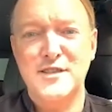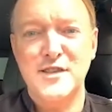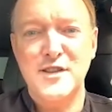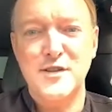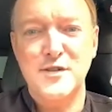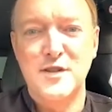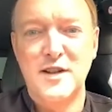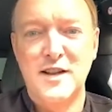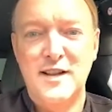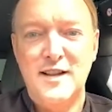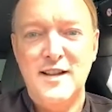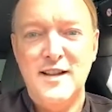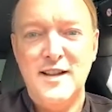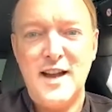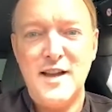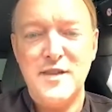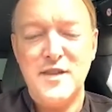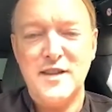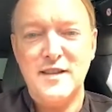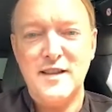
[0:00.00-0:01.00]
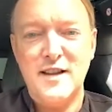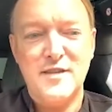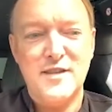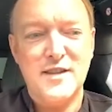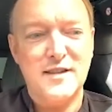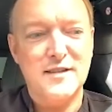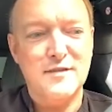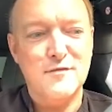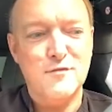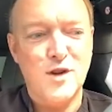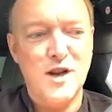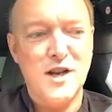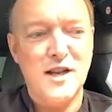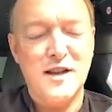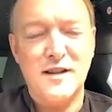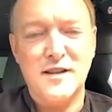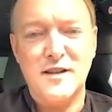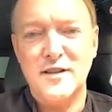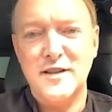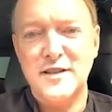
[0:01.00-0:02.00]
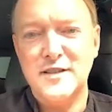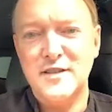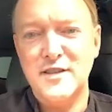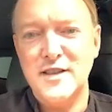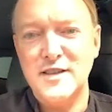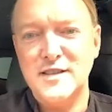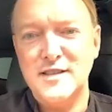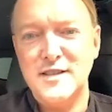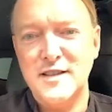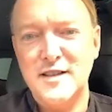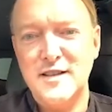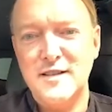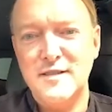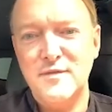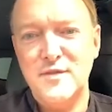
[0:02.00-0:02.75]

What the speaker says: So I think really I got into this